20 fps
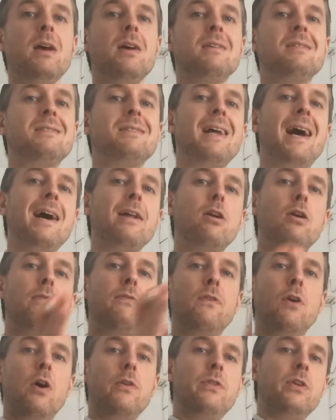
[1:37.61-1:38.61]
Start
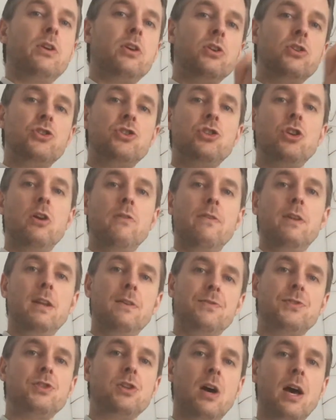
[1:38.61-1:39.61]
off on the
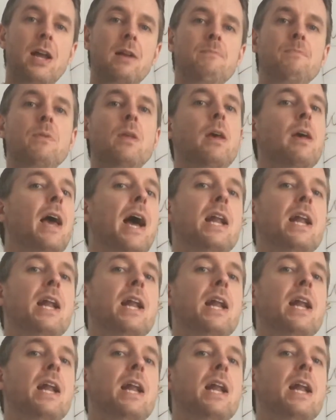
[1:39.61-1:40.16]
conservative side,